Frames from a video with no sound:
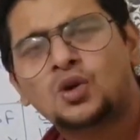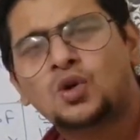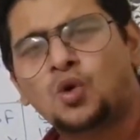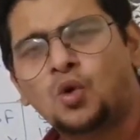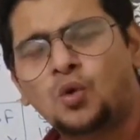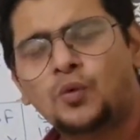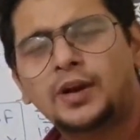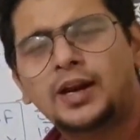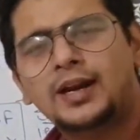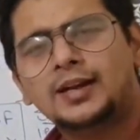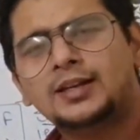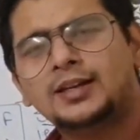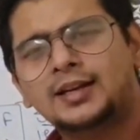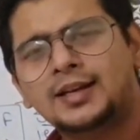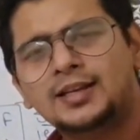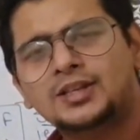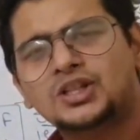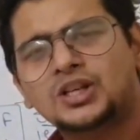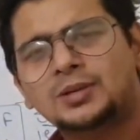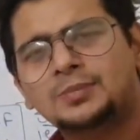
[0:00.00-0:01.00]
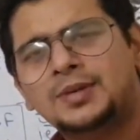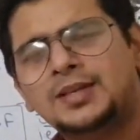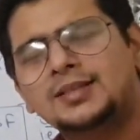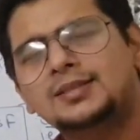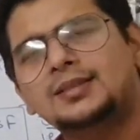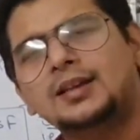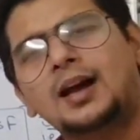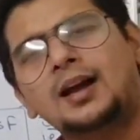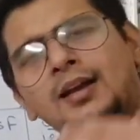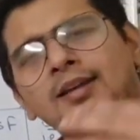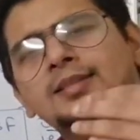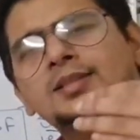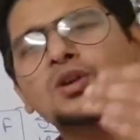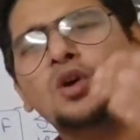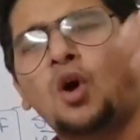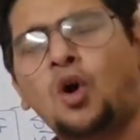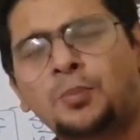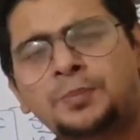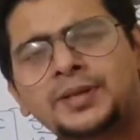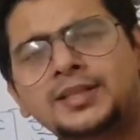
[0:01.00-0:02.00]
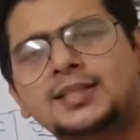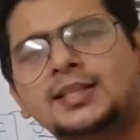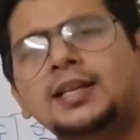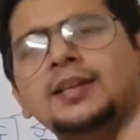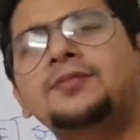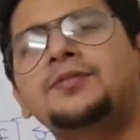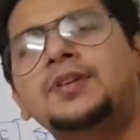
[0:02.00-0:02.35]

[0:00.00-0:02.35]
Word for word: Covalent nature means it's obviously